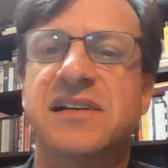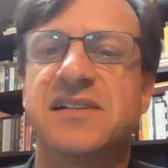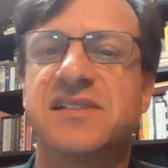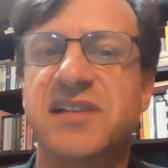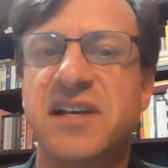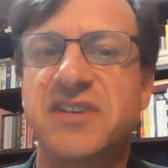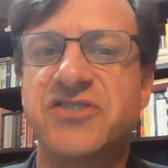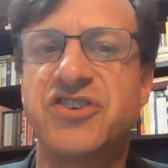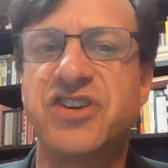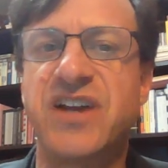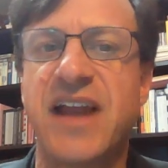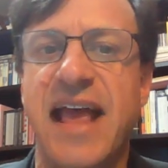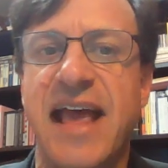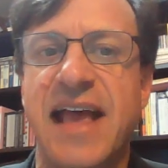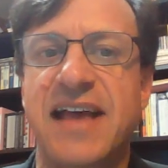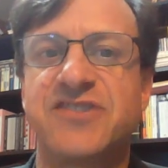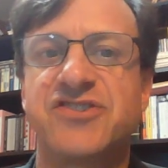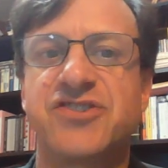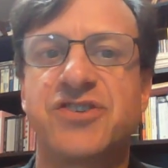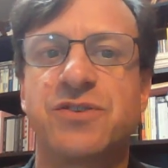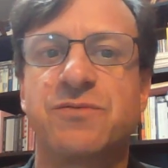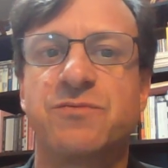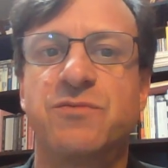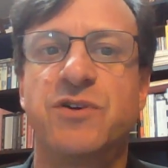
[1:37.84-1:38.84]
Such an
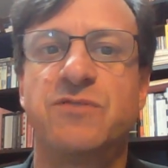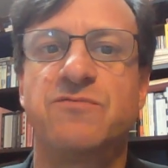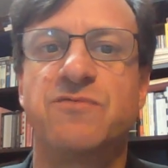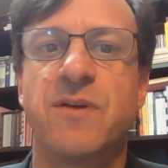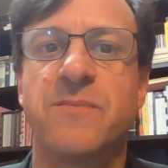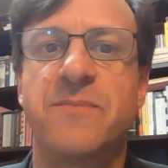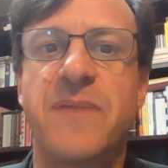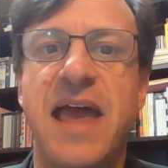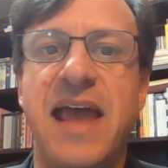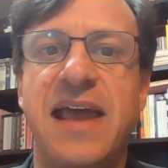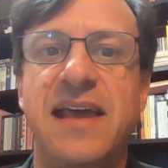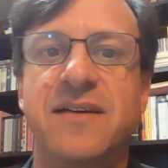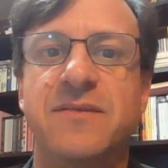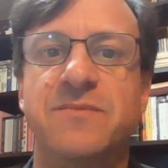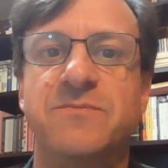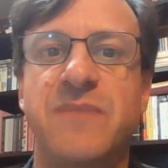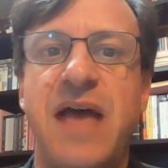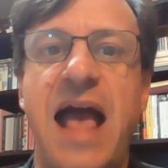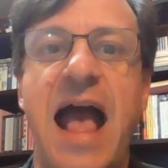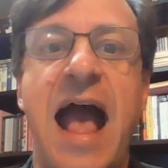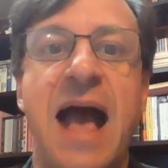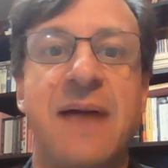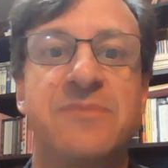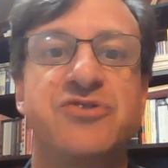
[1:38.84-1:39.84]
answer would
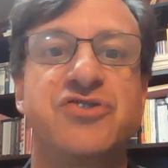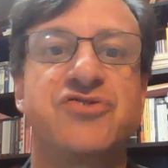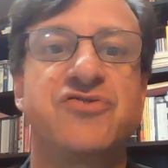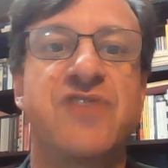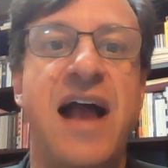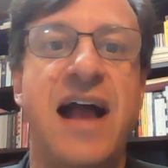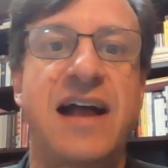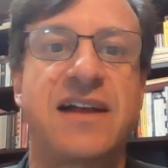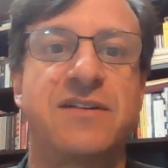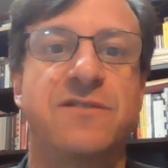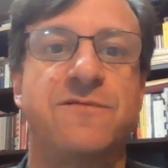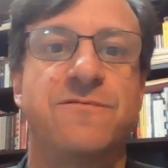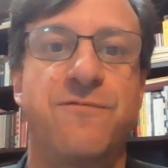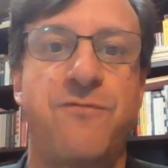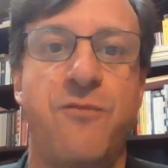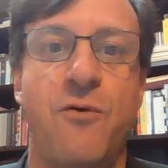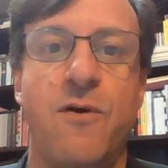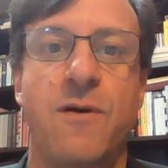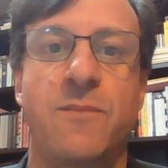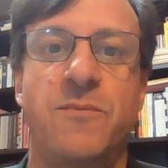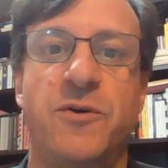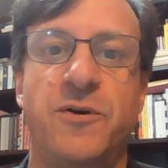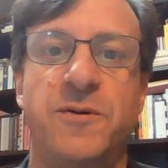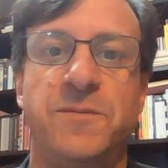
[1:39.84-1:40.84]
remain abstract and
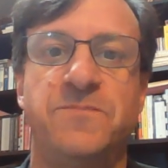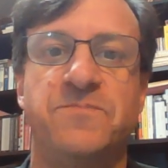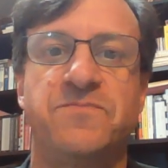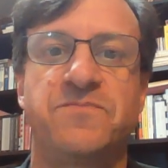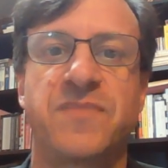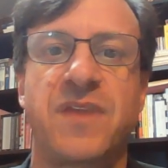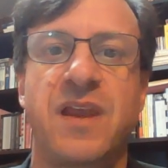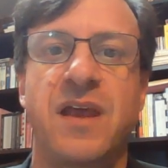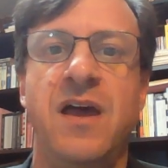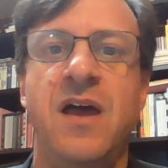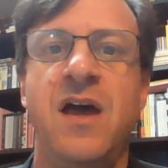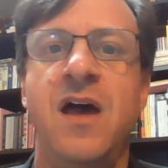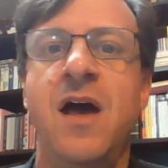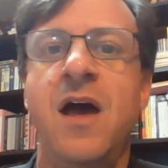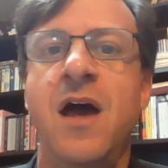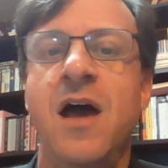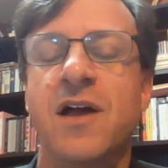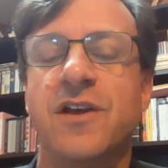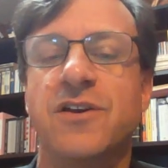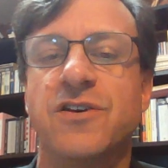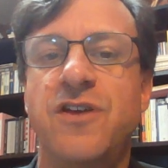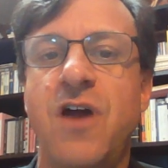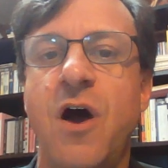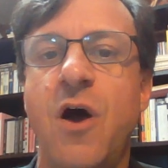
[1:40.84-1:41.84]
formal.
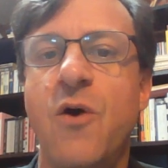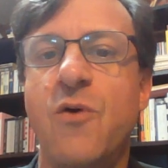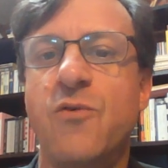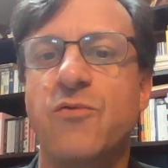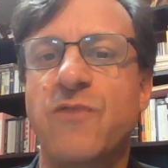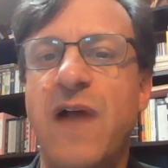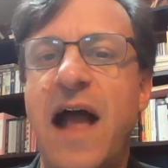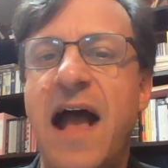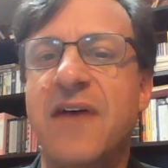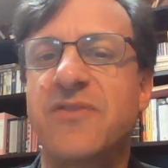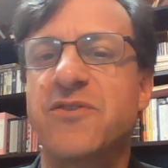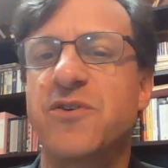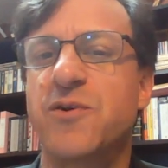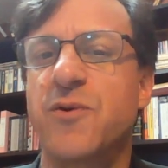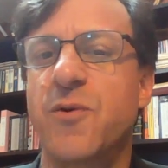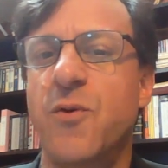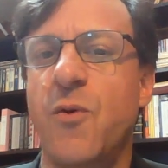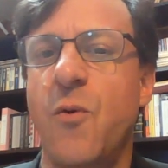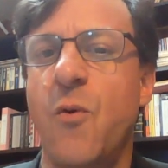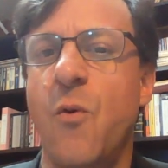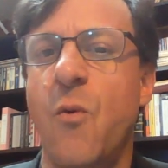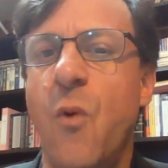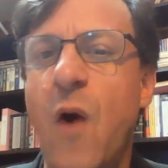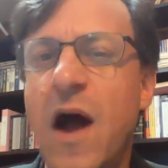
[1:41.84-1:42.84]
No, rather,
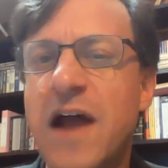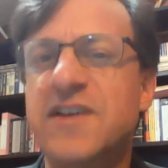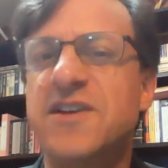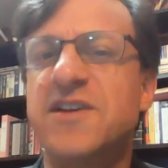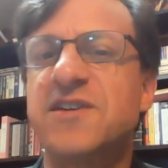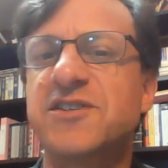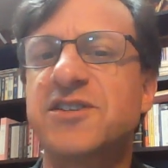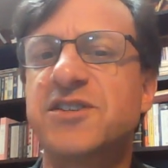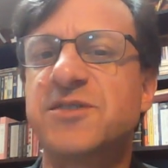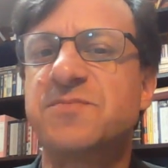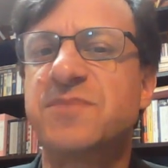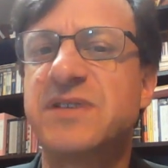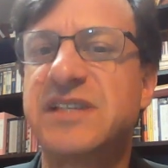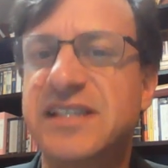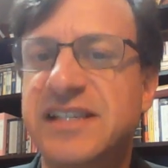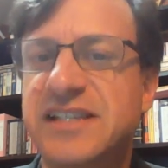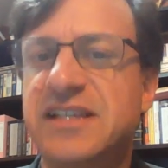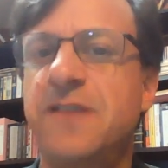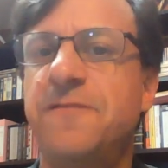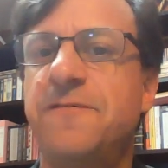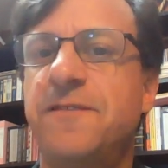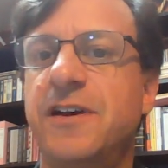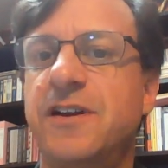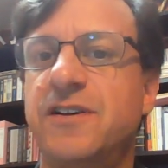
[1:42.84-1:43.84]
what
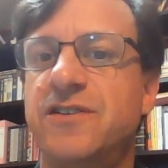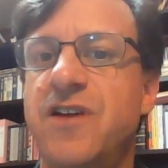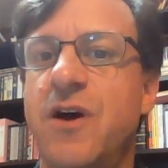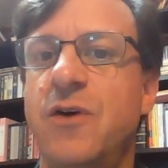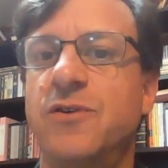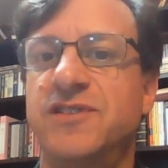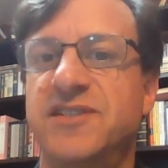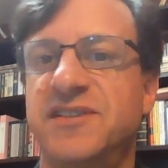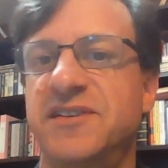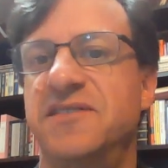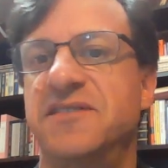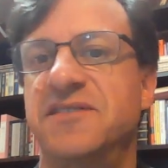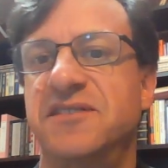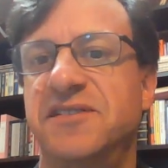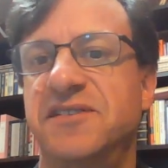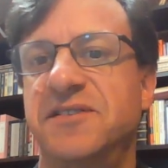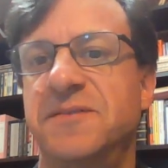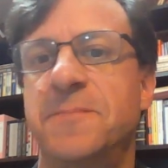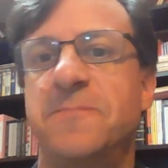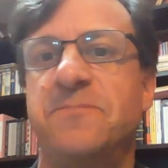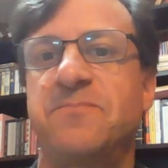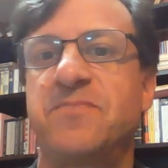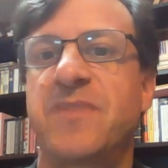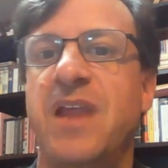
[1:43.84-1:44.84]
specific
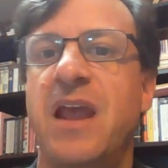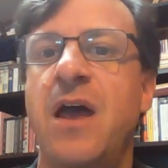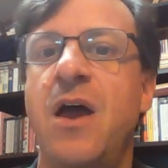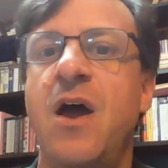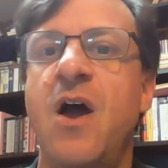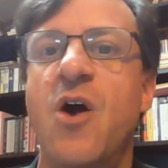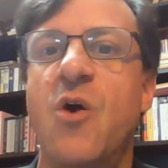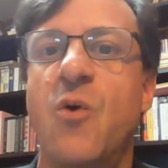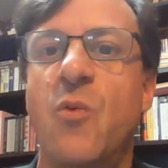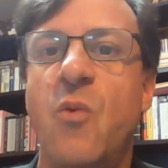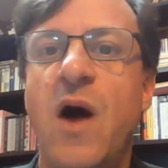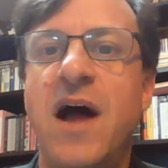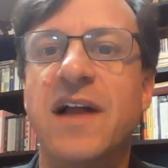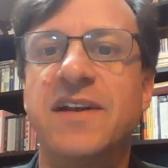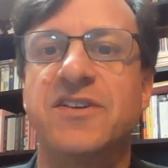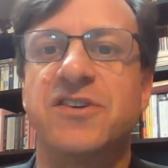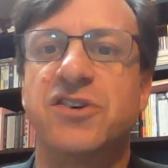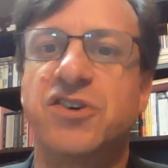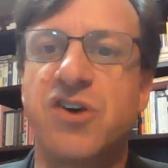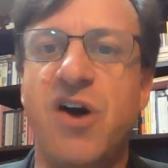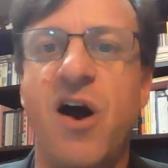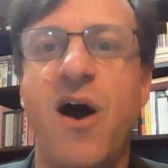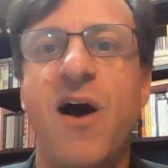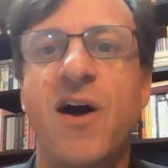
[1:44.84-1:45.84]
gnosis, what
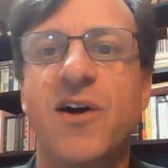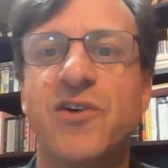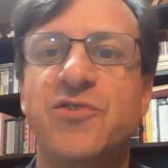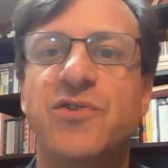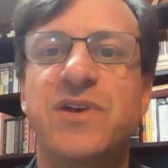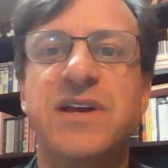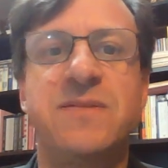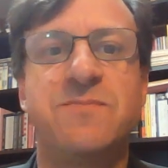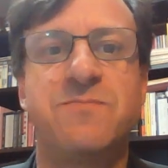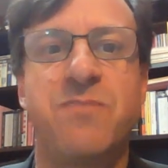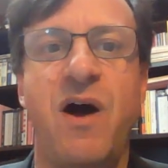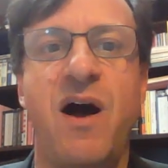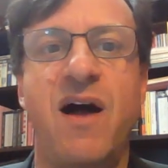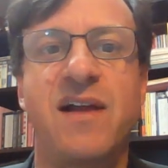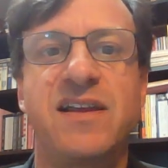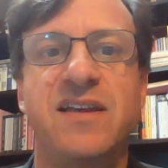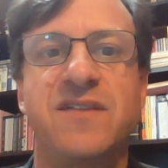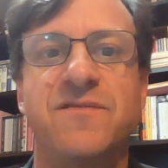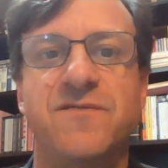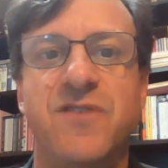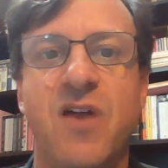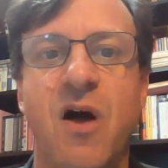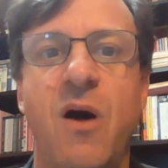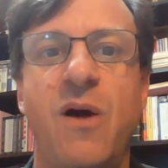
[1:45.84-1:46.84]
concrete
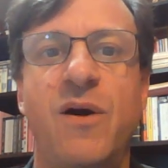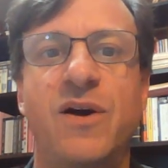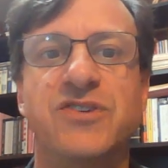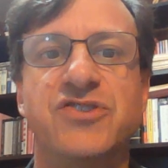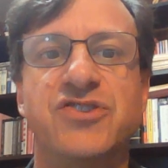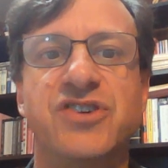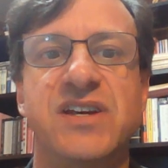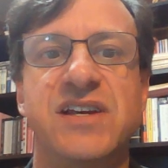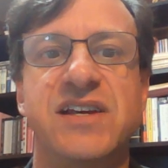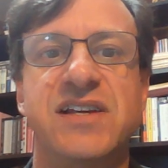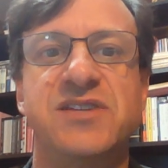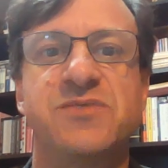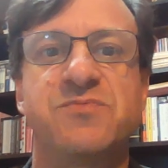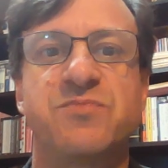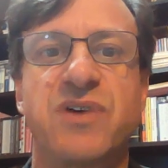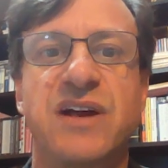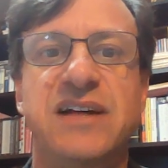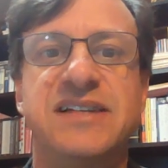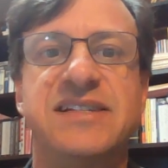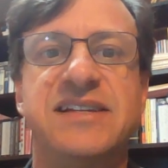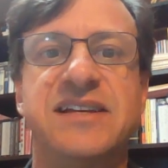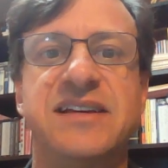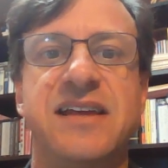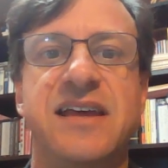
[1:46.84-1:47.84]
body of knowledge is
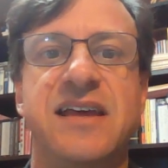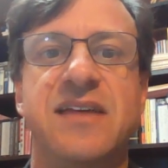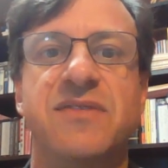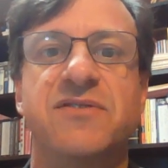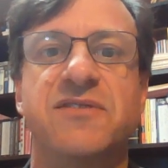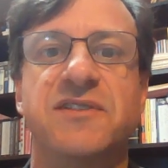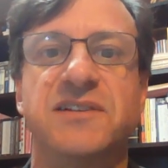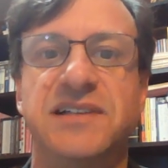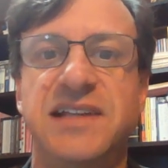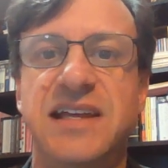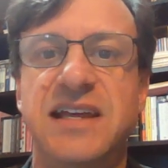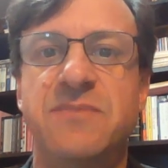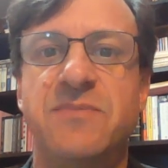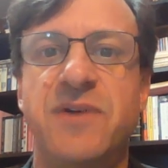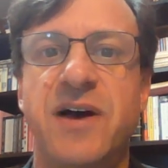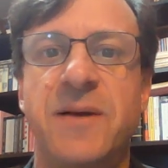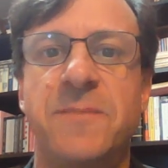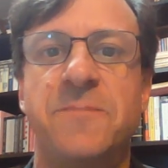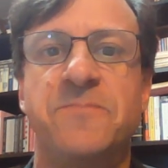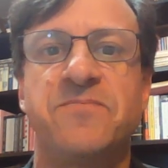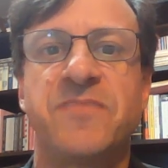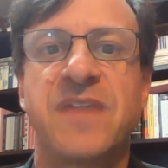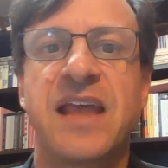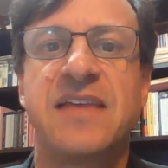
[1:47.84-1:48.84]
present in
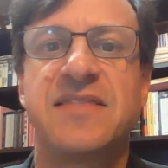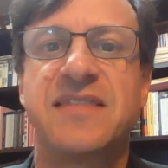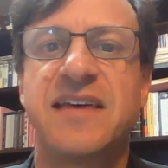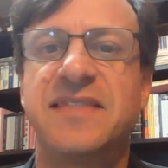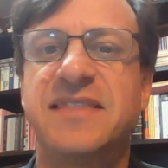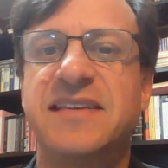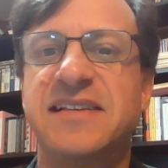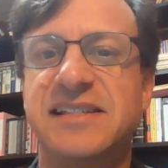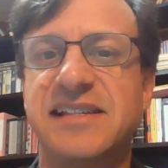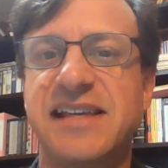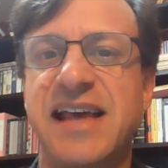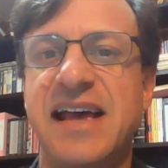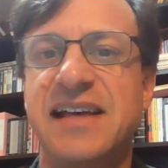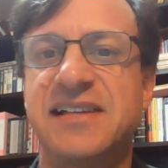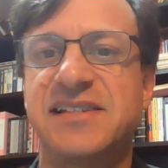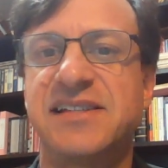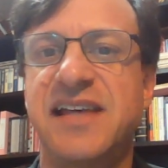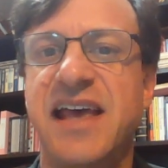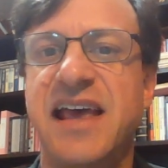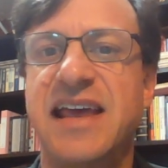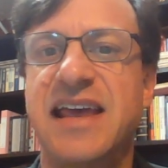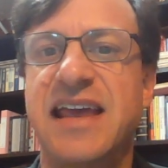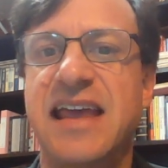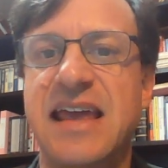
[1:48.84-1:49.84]
Thelemic that this
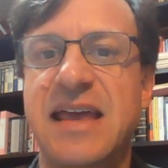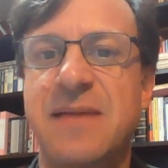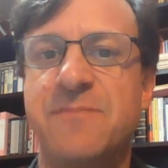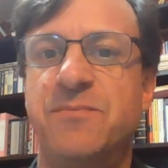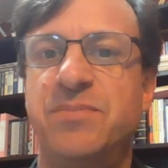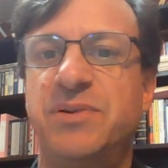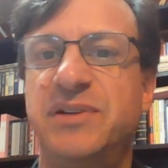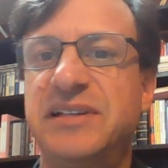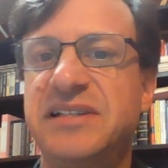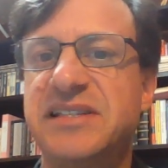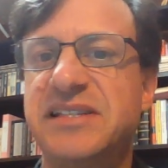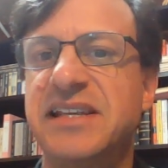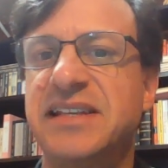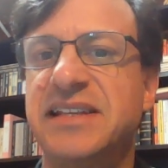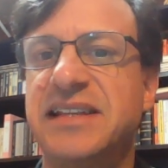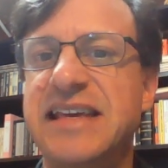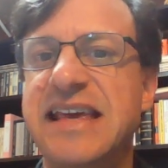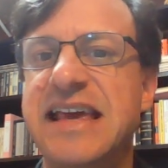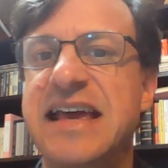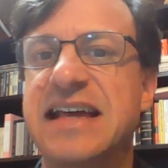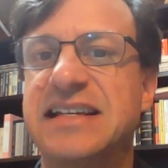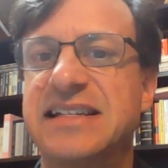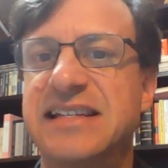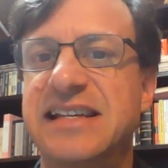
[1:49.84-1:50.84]
essay
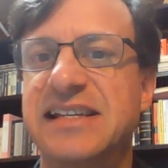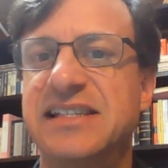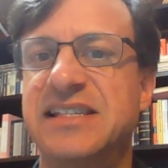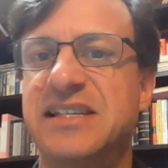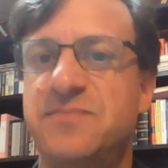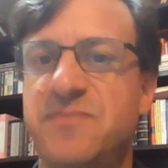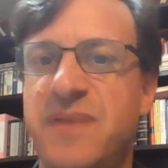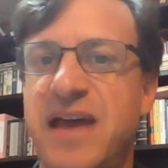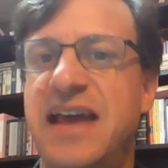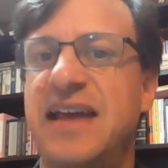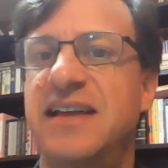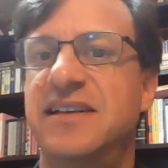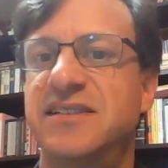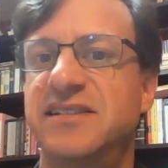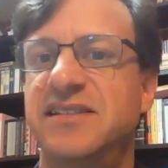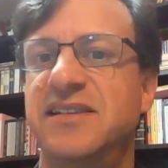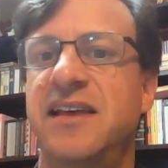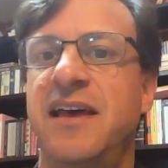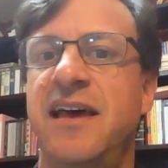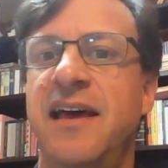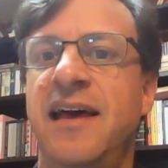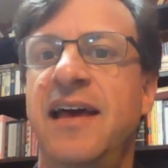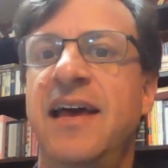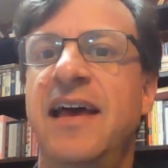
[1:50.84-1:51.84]
implicitly
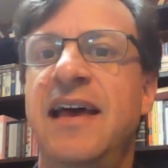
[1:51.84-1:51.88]
anticipates,